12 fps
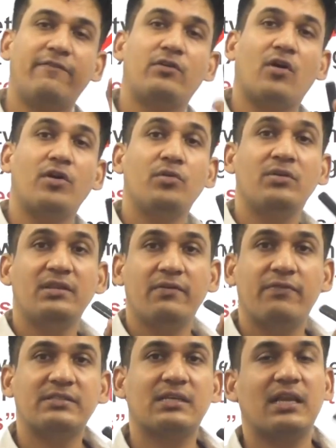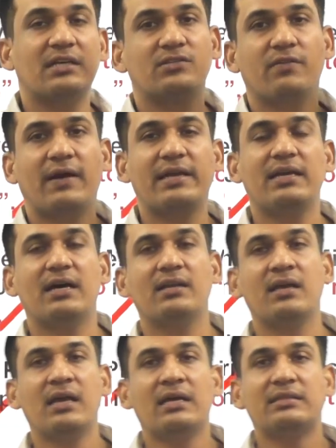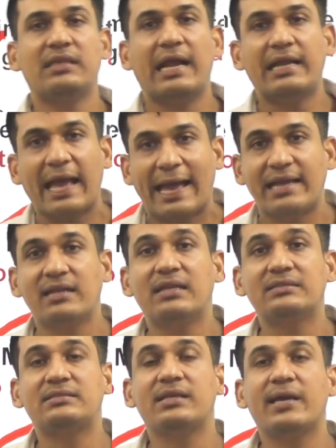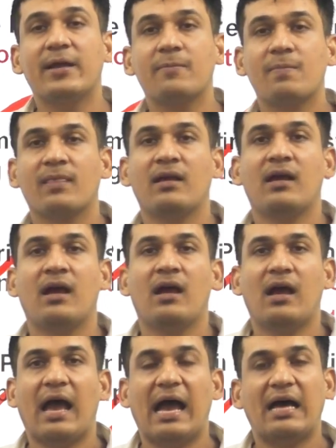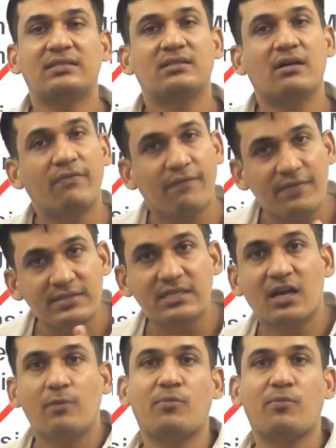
have taught you in the first class of IR that NSA has physical